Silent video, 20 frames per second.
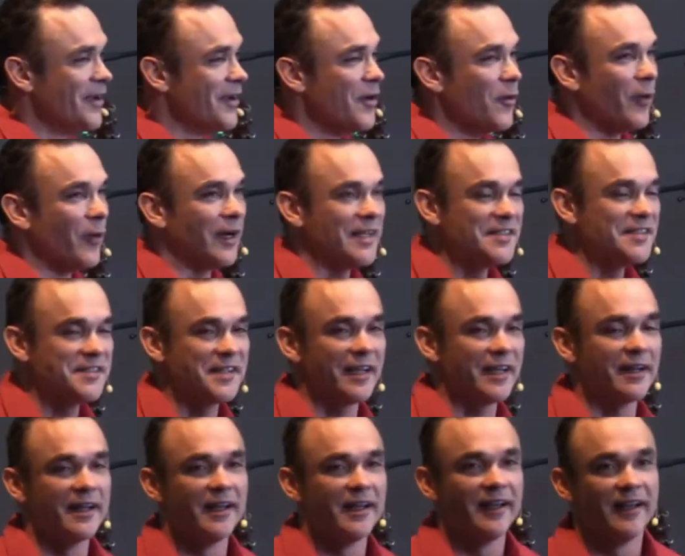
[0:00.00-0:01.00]
When he
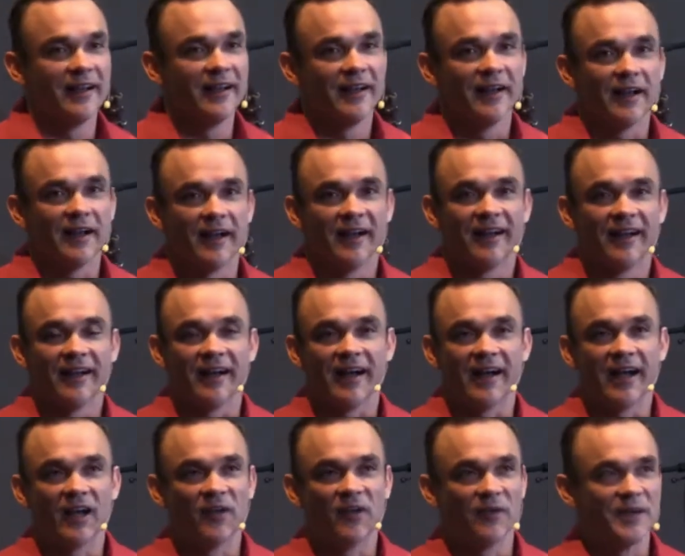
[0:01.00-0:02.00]
said,
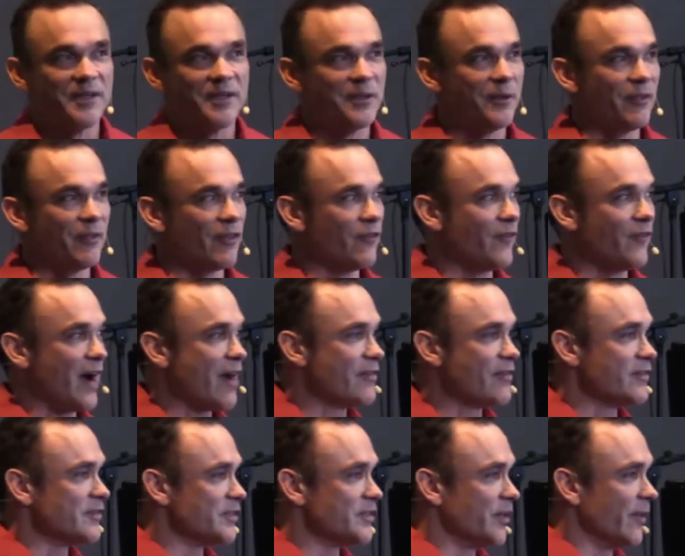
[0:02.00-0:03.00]
I only do what the
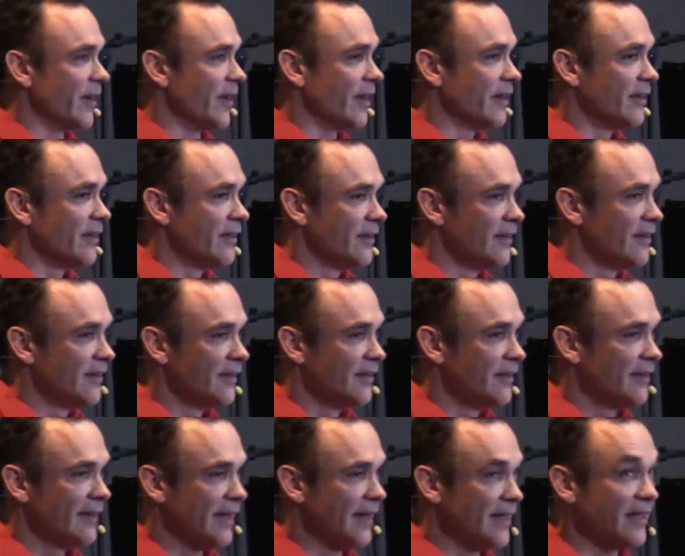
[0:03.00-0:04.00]
Father's doing.
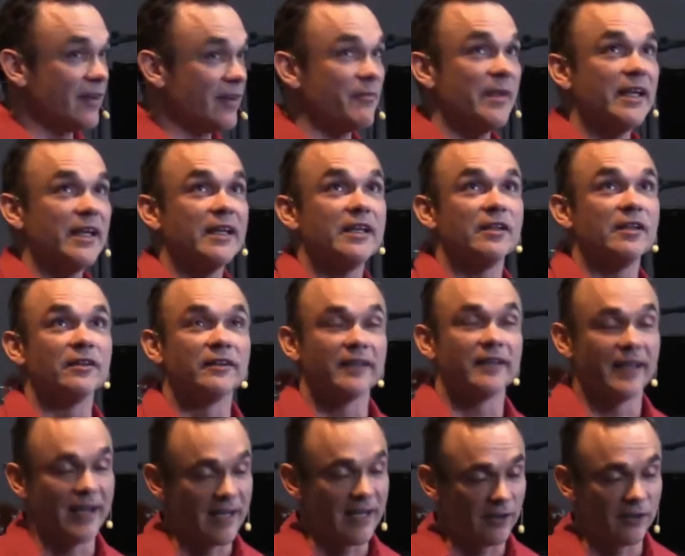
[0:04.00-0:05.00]
He didn't mean he,
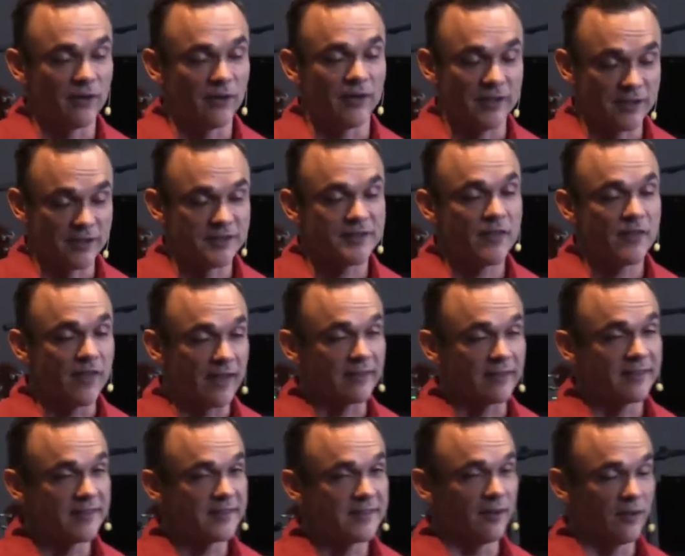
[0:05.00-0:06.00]
and I literally used to think
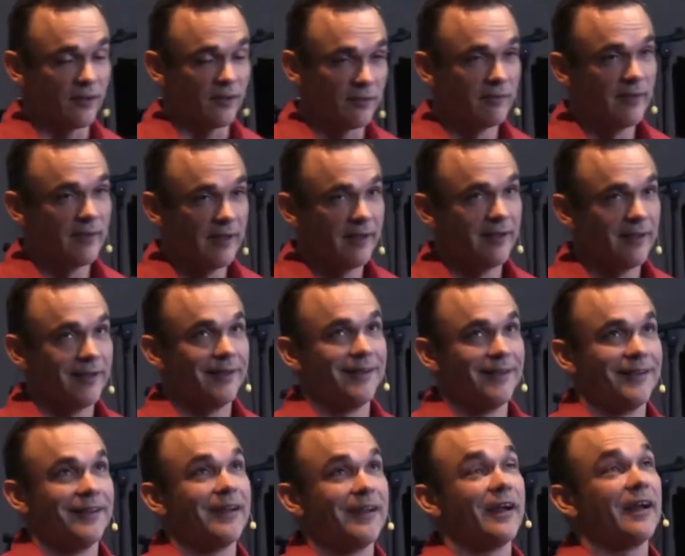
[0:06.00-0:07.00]
this, so
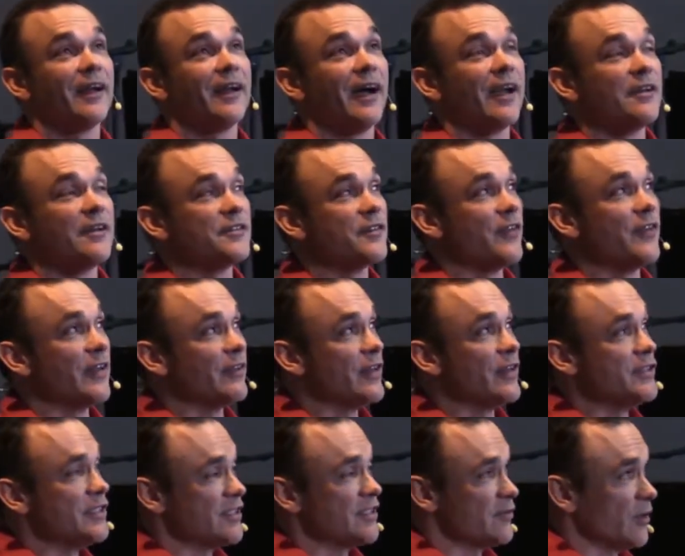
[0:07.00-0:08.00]
I used to think
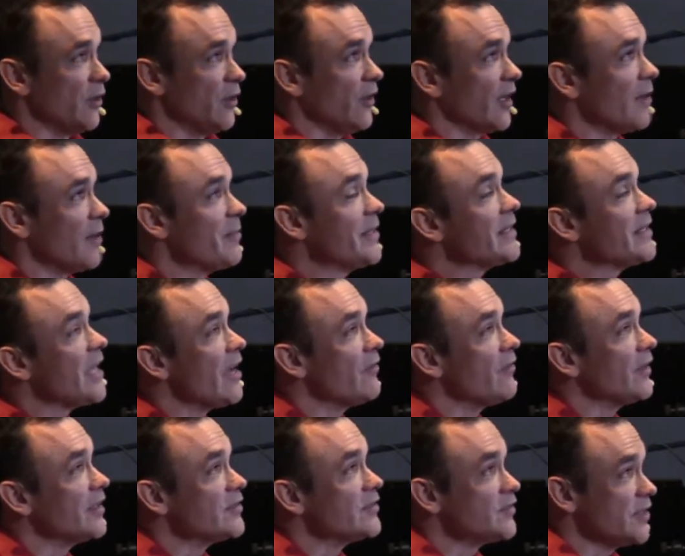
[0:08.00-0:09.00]
that Jesus would look up into
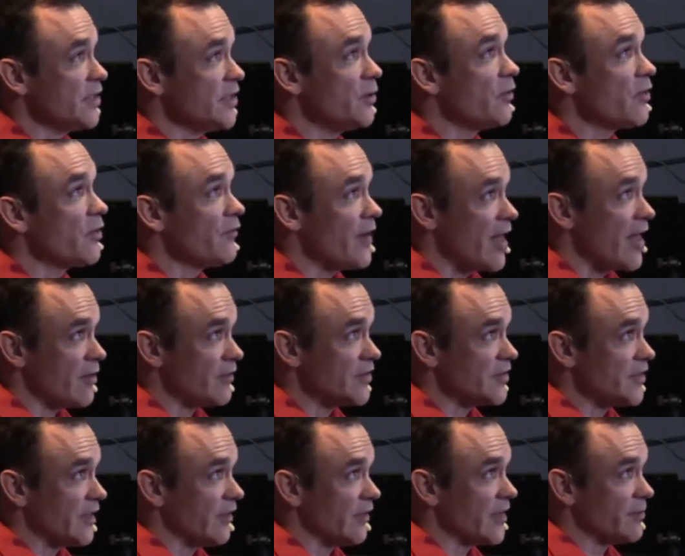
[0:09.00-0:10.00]
heaven and see who the Father was
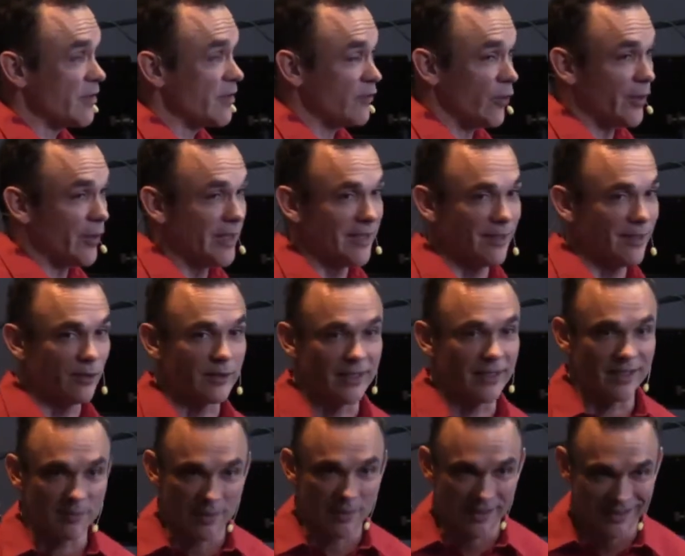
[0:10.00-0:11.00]
healing before he healed
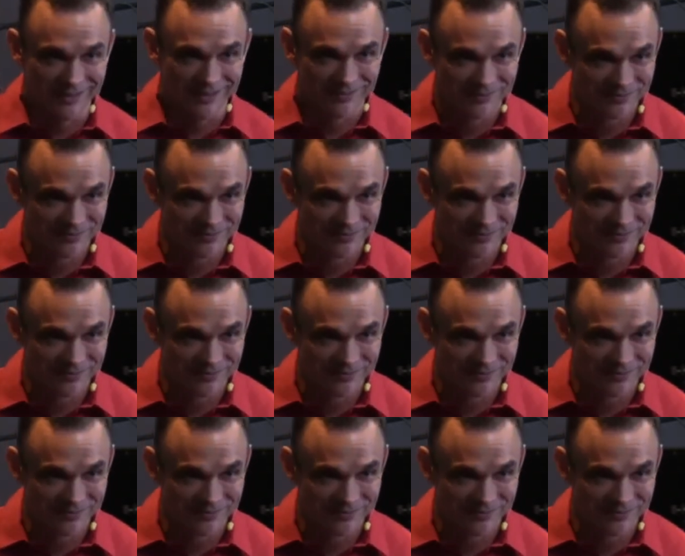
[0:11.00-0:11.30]
anybody.